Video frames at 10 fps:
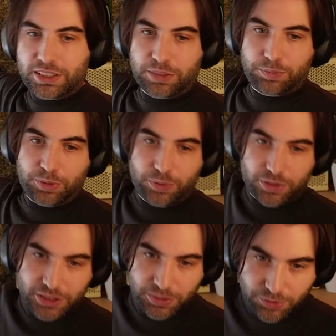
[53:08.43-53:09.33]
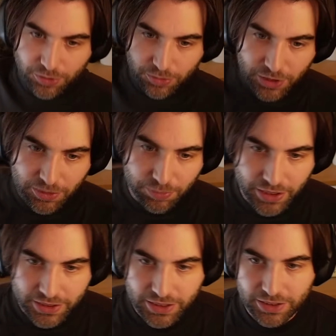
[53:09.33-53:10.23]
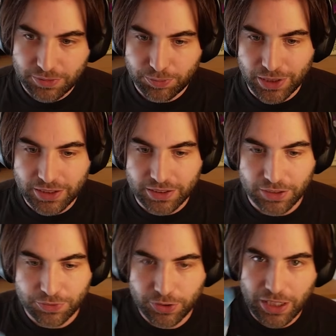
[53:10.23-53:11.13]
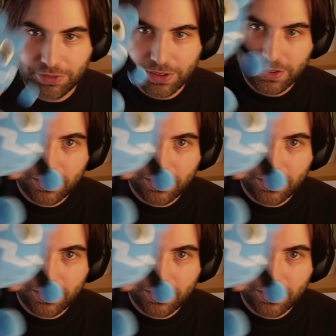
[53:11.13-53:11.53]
people ship to many places, but if you haven't,